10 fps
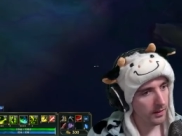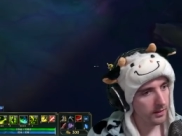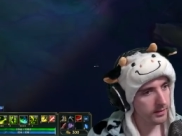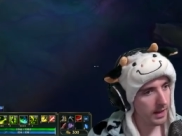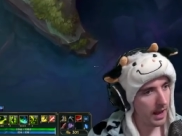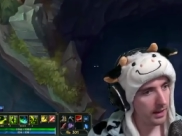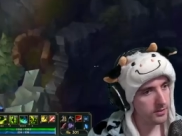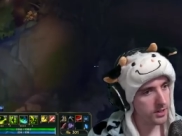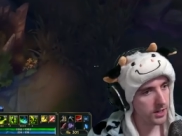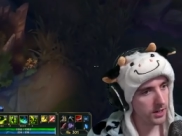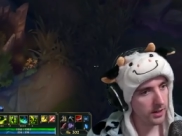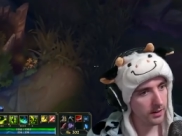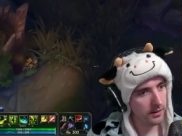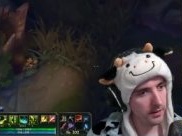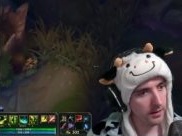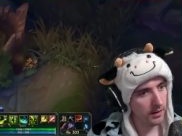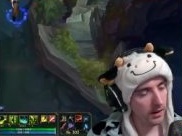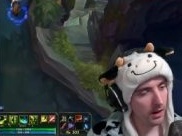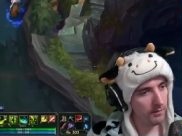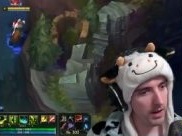Sag.
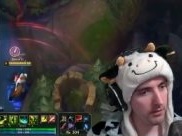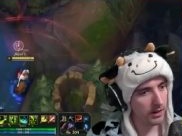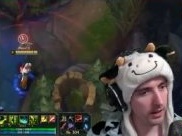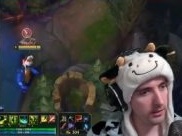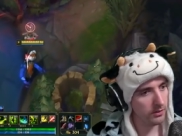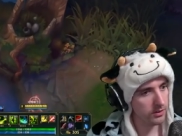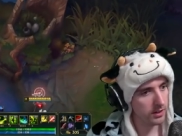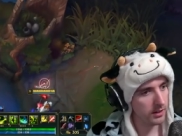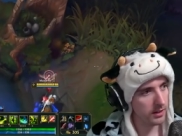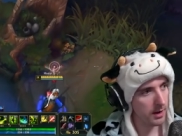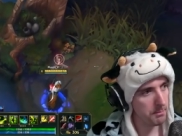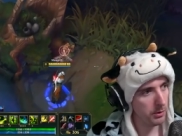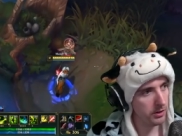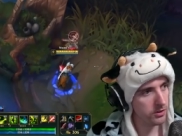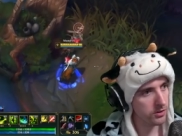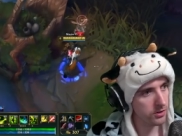Oh man, Renekton was sitting in that bush.